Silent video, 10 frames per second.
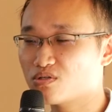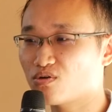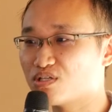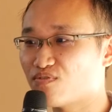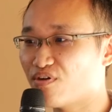So
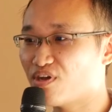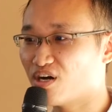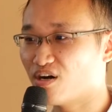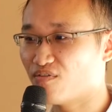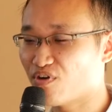it's
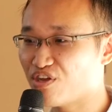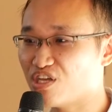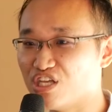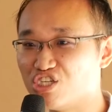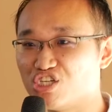very
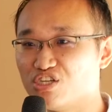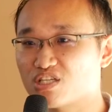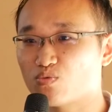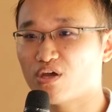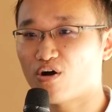
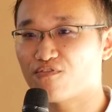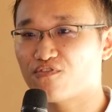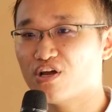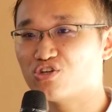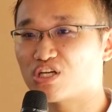ingenious way of
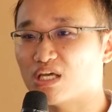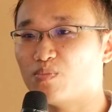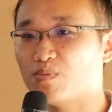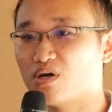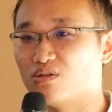tricking
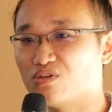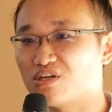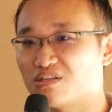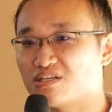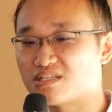people into
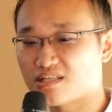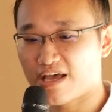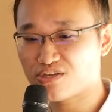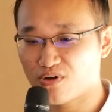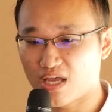thinking this is the
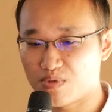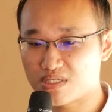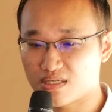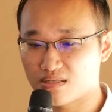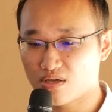actual
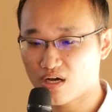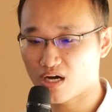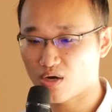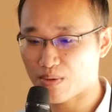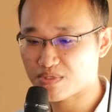ABC
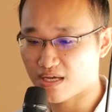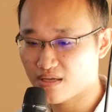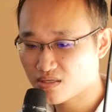website.